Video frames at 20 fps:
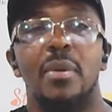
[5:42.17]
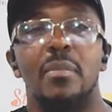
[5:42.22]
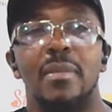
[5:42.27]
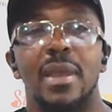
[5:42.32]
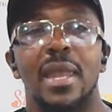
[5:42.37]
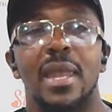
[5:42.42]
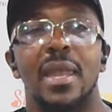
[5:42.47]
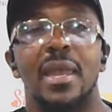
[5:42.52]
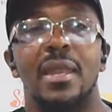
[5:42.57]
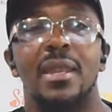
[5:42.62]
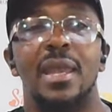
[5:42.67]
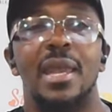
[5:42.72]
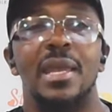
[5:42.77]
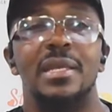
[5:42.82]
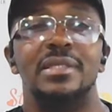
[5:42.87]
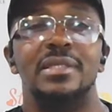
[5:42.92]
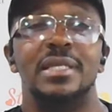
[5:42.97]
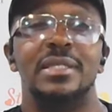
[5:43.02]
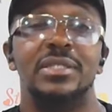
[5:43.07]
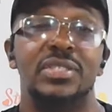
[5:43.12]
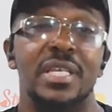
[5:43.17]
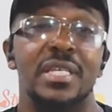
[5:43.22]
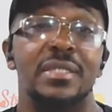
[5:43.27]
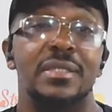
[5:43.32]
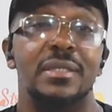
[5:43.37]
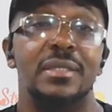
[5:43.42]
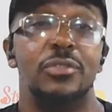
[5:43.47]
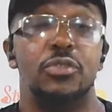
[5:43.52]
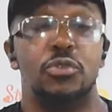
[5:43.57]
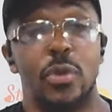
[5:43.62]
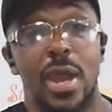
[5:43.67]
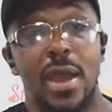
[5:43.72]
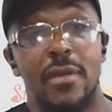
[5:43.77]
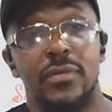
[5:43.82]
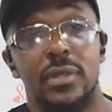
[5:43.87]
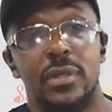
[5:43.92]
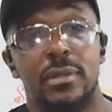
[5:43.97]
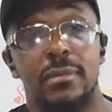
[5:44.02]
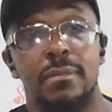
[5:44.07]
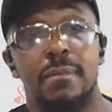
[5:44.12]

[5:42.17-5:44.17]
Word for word: a man as a seasoned traveler,